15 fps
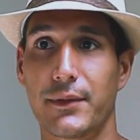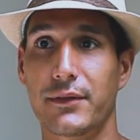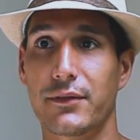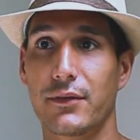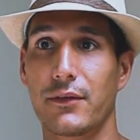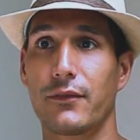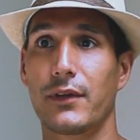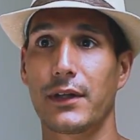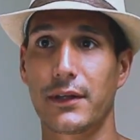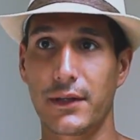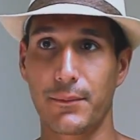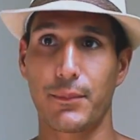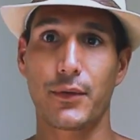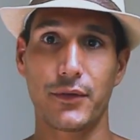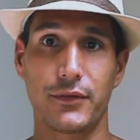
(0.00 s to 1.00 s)
It's sort of like
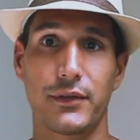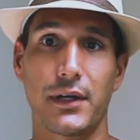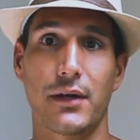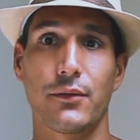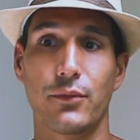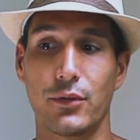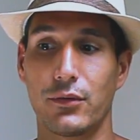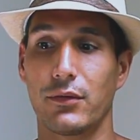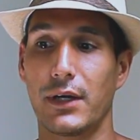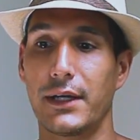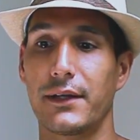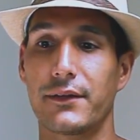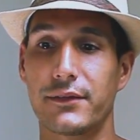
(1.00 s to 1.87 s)
the Boy Scout rule, right?